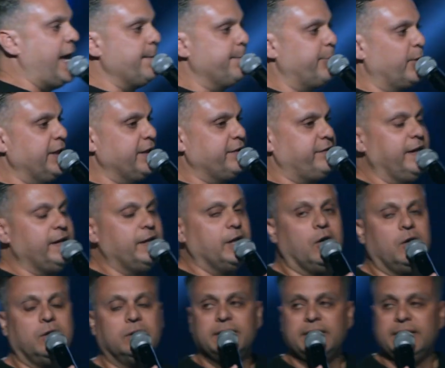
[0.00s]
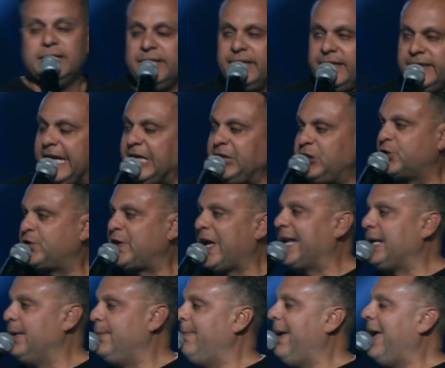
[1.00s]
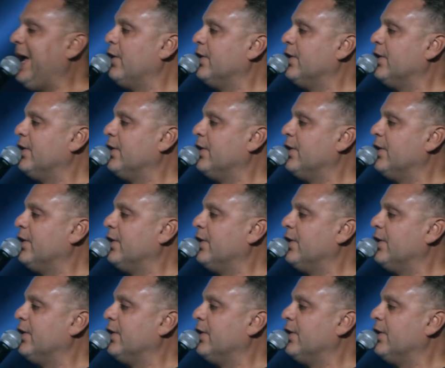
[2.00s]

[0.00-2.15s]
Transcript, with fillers: Bernardino, they just had a mayor